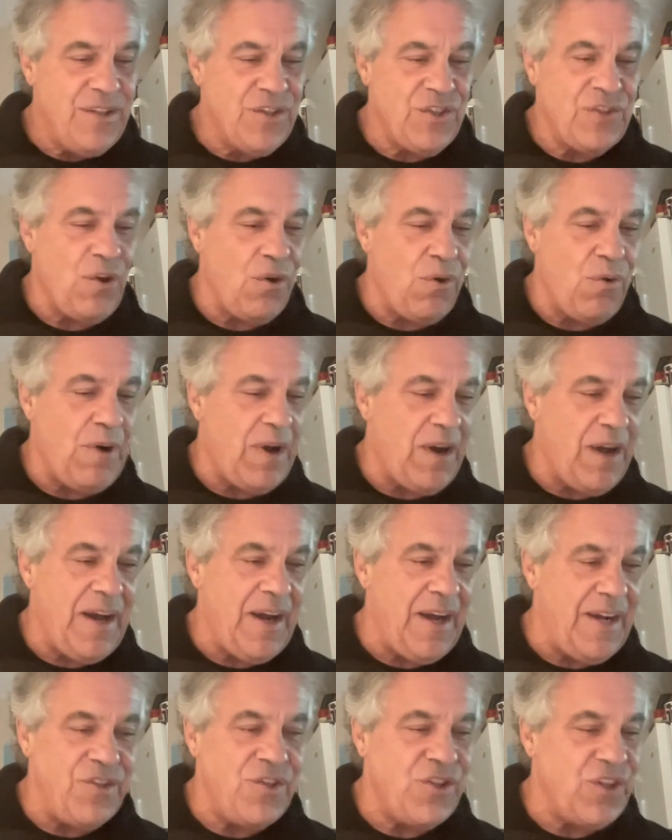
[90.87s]
So
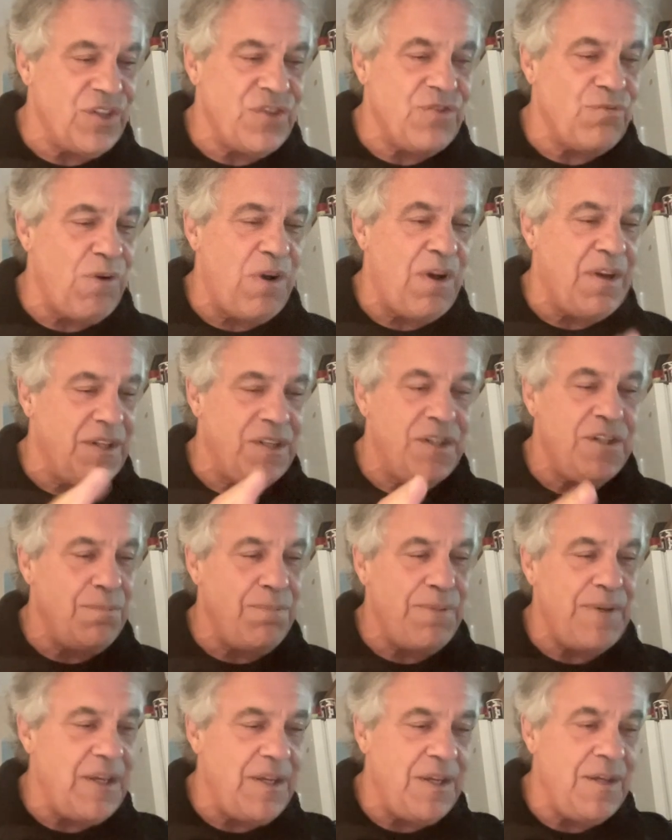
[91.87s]
I just wanted
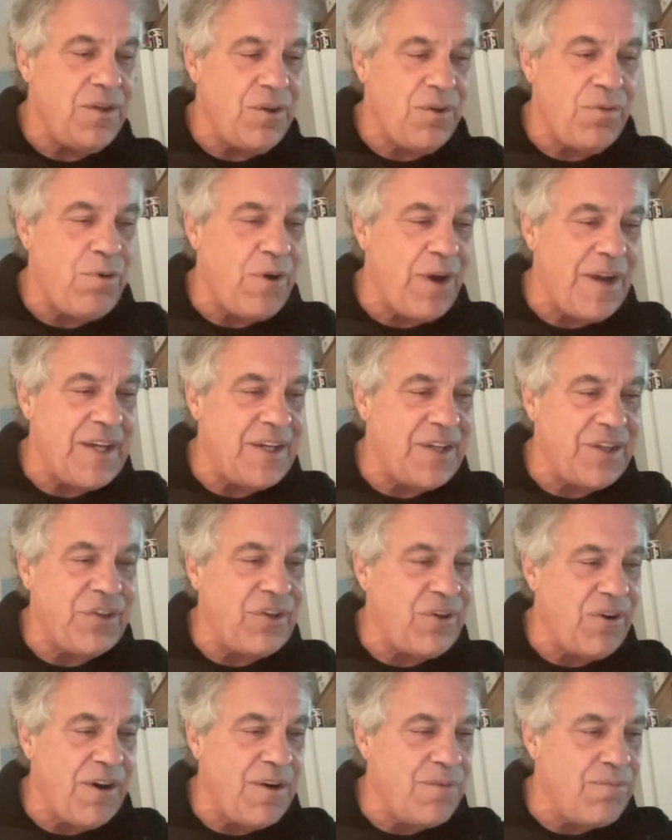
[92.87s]
to be quite
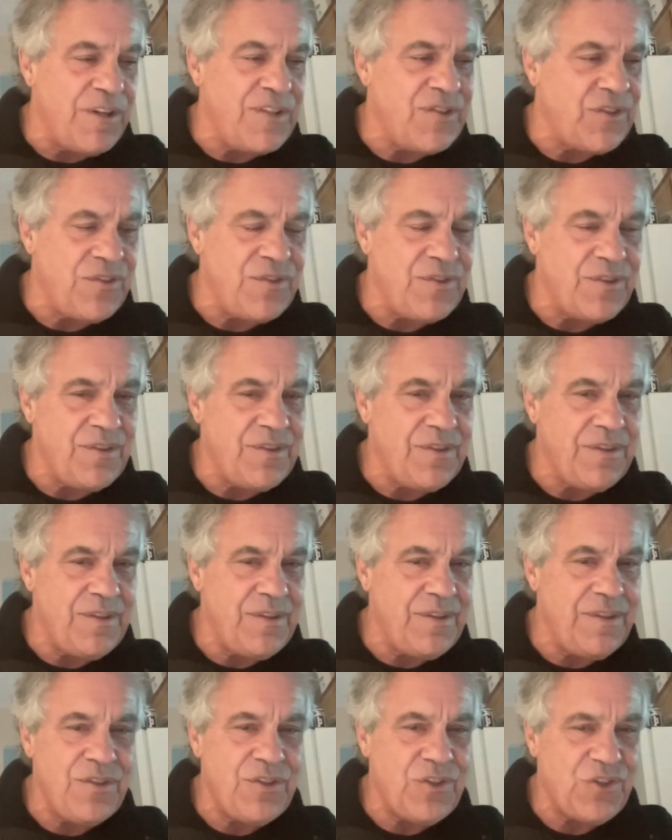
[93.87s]
clear. I wasn't
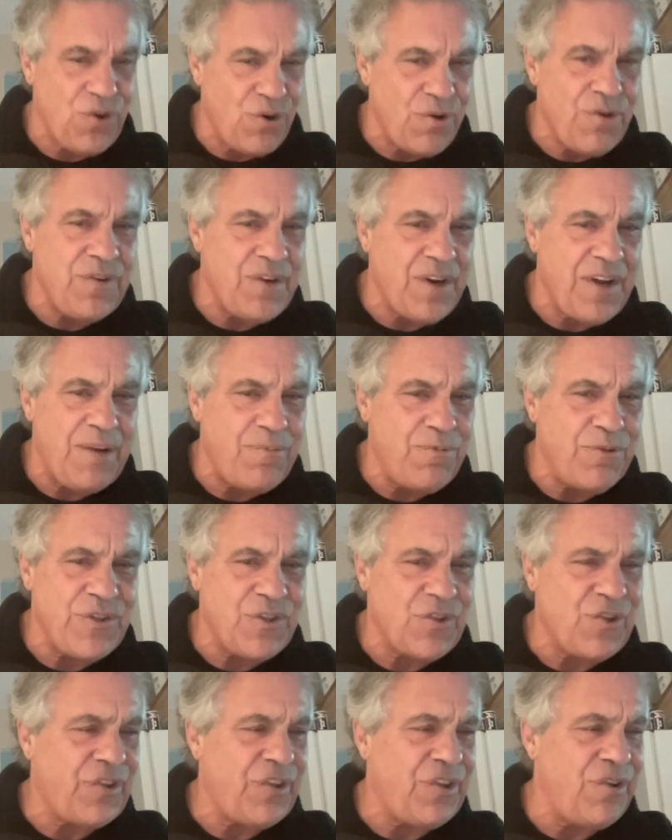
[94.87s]
certain I
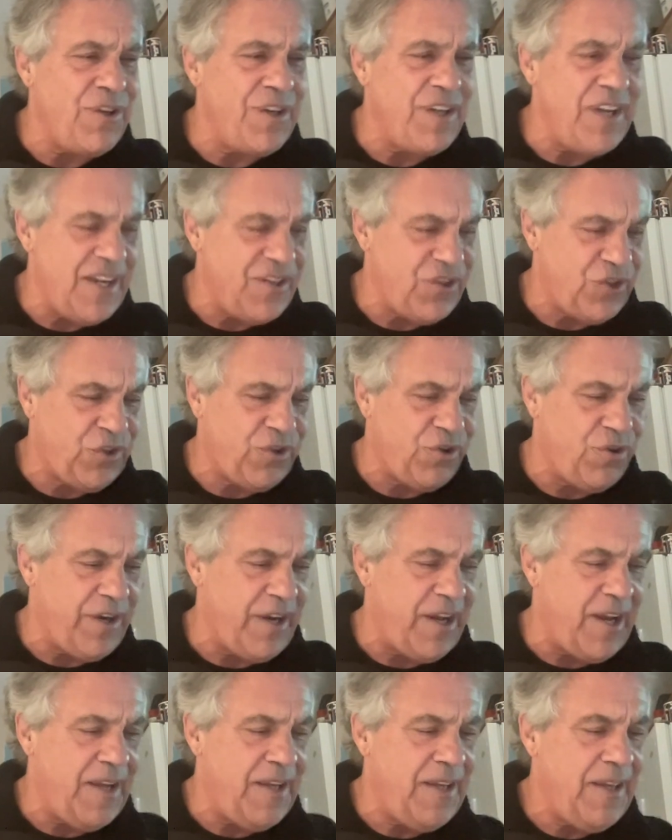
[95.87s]
was clear
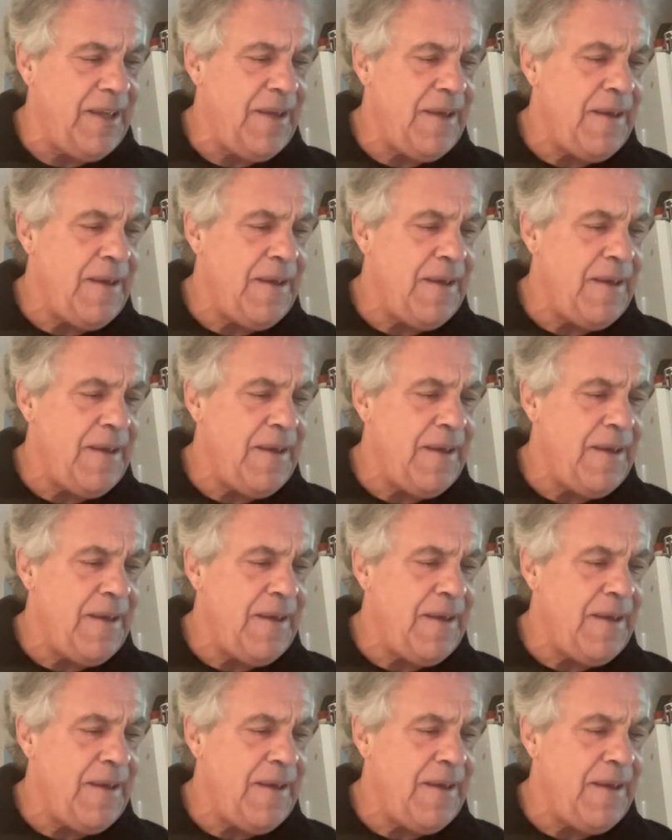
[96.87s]
yesterday.